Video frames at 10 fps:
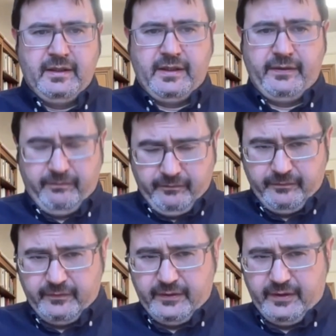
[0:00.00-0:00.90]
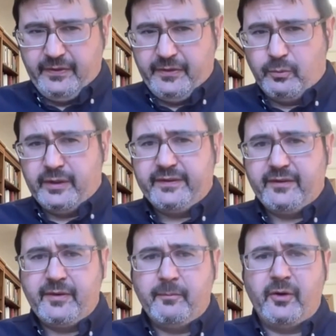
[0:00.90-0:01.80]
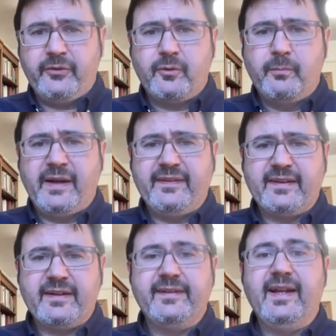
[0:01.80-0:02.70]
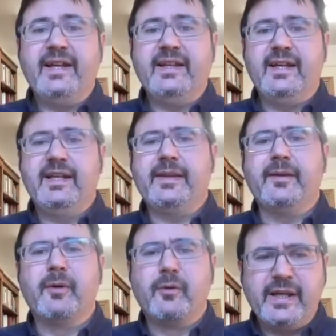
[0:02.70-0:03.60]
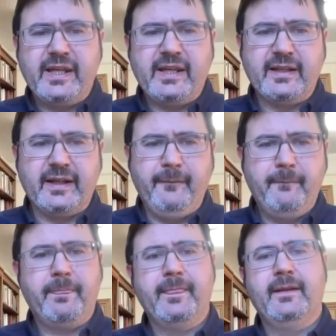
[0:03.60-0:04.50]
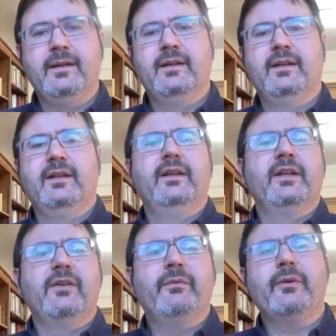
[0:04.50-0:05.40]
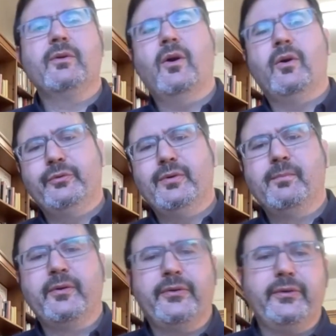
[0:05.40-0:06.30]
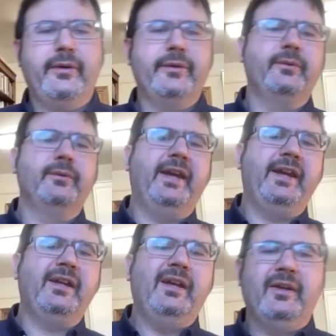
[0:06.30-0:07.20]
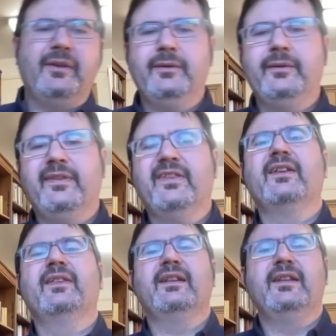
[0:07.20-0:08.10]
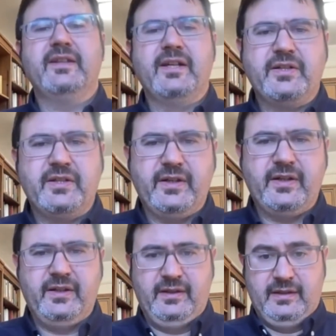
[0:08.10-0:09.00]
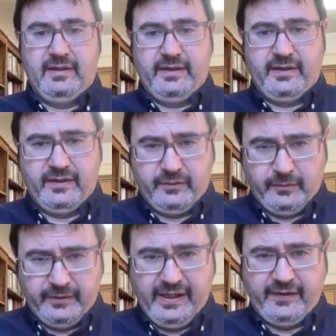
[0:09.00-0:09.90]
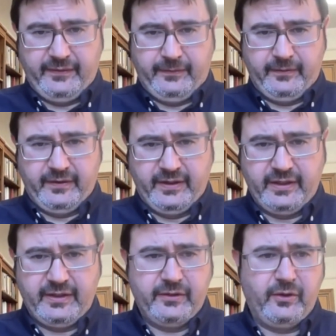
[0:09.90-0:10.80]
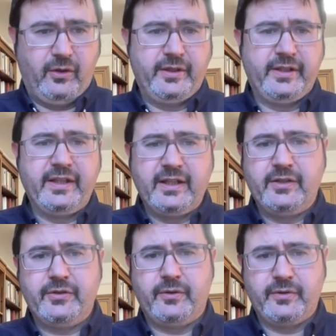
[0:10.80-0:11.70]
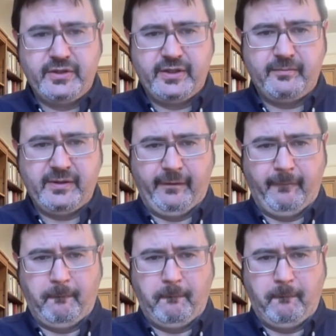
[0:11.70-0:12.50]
In the words of the Moscow-based translator Elena Malykhina, if you go to a bookstore today, you'd think that literature today is written only in English or German.